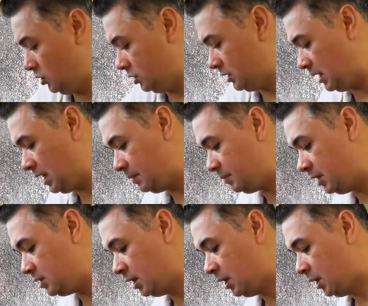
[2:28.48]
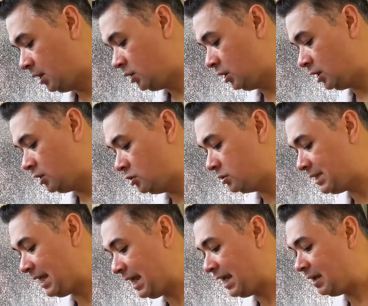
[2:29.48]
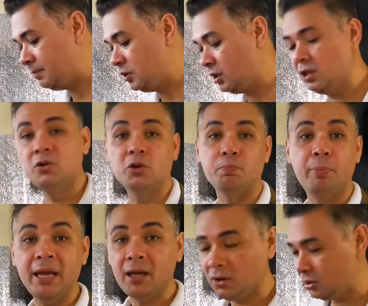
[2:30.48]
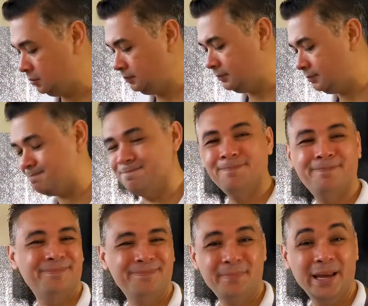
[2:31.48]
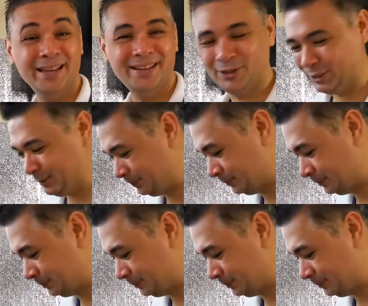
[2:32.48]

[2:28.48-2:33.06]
can use salamis, you can use ham, you can use bacon. Bacon.